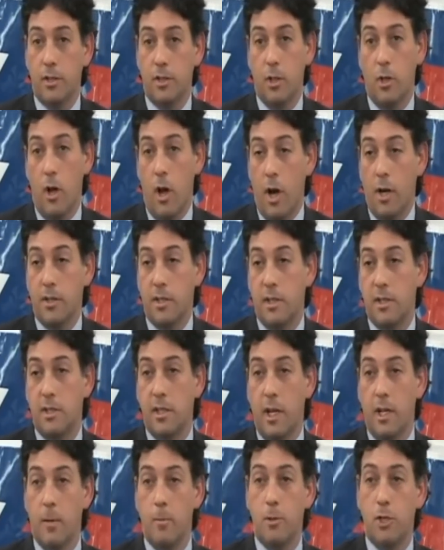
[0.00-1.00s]
so long as it's
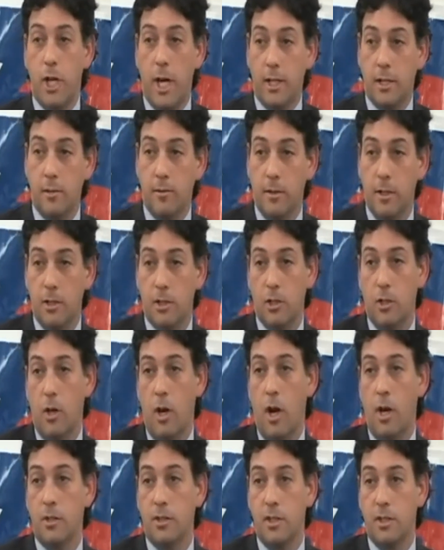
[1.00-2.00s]
done objectively, so
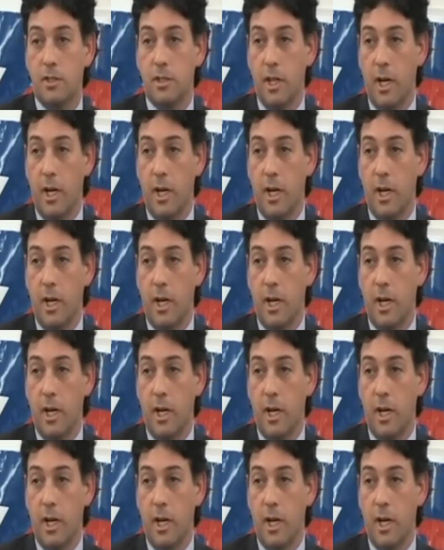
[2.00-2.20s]
long as it's